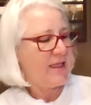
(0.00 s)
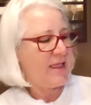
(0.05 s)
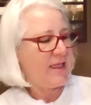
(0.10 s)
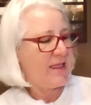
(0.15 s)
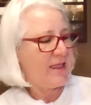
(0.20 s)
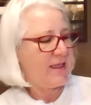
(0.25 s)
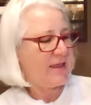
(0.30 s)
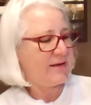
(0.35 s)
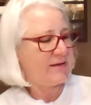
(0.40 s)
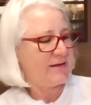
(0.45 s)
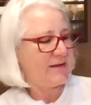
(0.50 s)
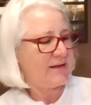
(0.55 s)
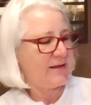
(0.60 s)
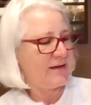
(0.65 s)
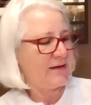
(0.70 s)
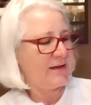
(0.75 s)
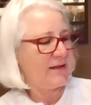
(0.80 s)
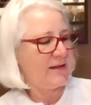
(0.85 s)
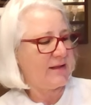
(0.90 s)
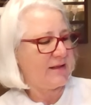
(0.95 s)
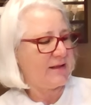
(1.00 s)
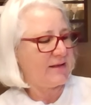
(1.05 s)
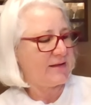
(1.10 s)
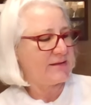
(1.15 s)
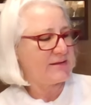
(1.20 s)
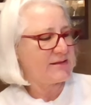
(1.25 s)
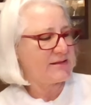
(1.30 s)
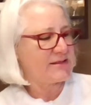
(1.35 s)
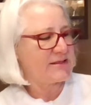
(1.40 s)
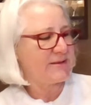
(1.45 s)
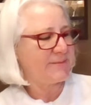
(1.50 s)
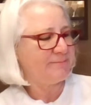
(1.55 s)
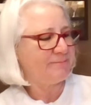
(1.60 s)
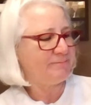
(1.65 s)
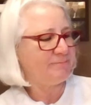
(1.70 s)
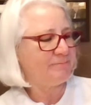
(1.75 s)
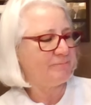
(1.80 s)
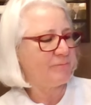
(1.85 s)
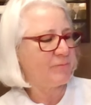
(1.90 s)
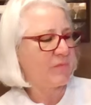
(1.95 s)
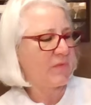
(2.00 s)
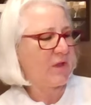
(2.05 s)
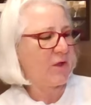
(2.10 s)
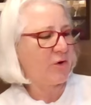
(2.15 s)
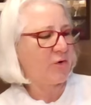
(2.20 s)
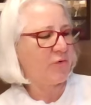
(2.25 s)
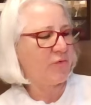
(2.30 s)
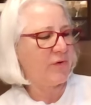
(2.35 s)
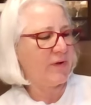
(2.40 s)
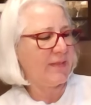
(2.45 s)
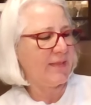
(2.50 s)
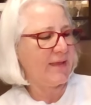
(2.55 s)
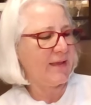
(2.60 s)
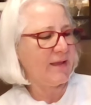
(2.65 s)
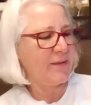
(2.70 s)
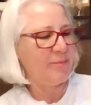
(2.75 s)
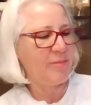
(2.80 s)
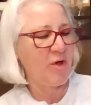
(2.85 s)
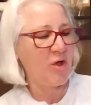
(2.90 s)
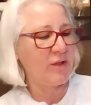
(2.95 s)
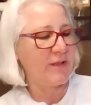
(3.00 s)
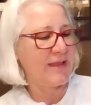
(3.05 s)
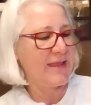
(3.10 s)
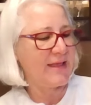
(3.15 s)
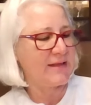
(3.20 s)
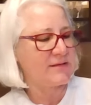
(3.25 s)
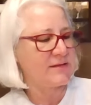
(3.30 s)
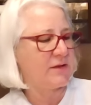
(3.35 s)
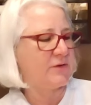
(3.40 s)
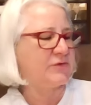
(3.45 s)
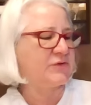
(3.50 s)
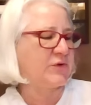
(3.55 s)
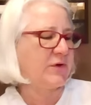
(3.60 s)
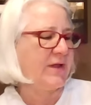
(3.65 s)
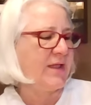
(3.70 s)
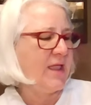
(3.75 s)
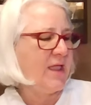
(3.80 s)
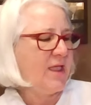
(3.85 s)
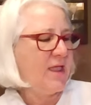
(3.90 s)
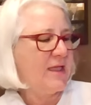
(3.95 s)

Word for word: and it is acrylic polyester,